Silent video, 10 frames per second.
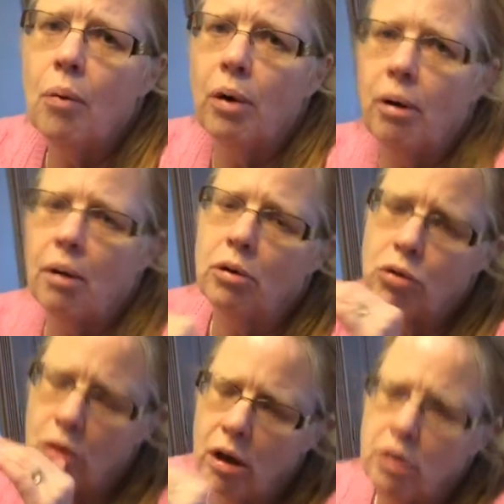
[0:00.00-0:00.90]
where I will
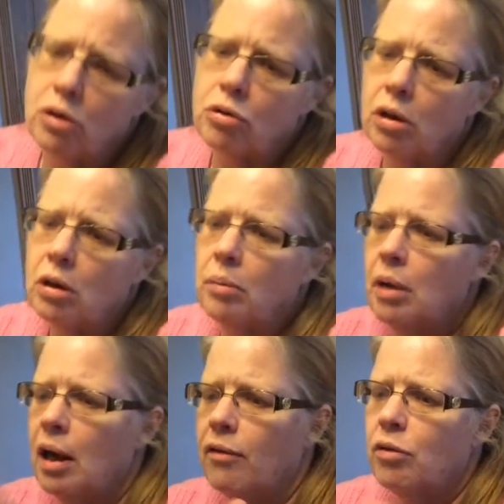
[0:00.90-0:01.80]
try to trick them.
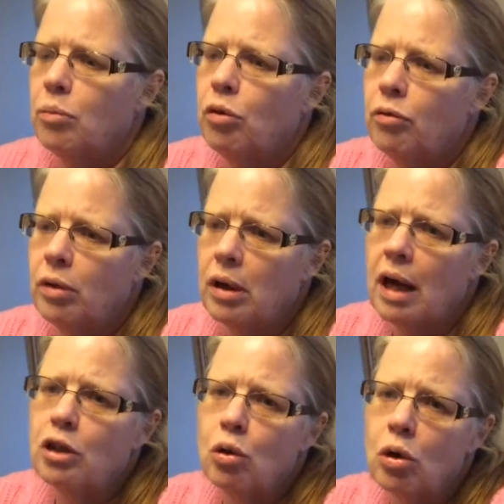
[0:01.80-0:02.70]
They have to move, and
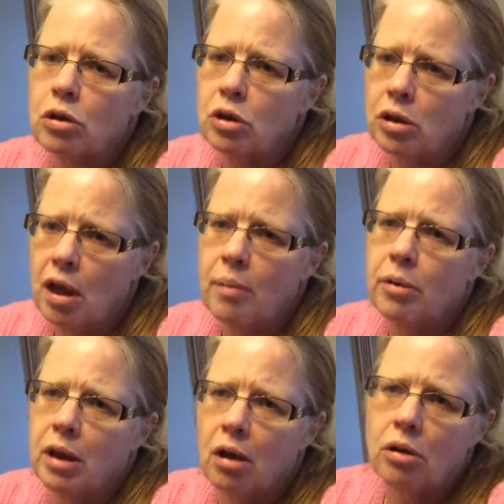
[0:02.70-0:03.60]
I talk to them,
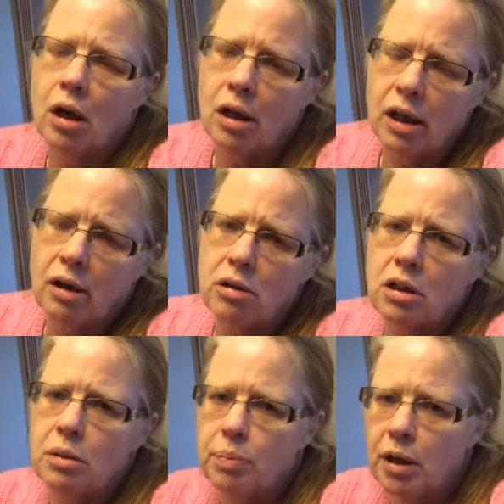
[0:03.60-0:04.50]
but they are not allowed to
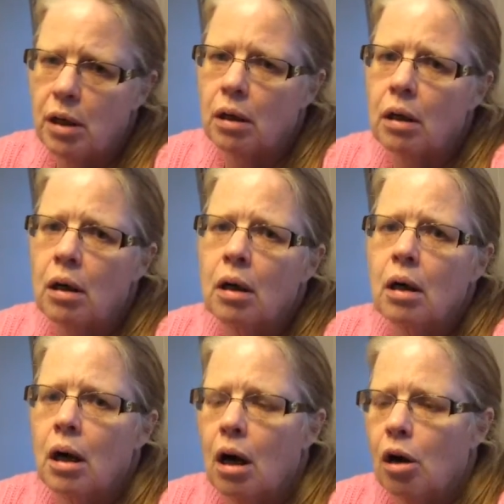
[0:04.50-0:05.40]
speak.
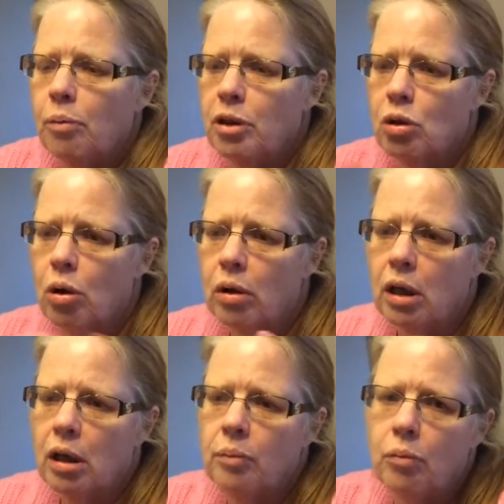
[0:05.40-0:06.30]
I'll be
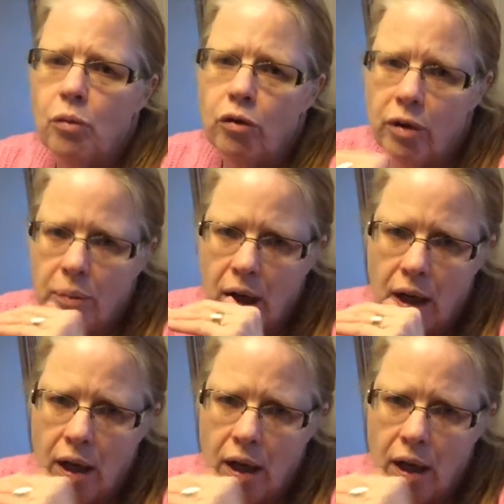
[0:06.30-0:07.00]
talking and moving my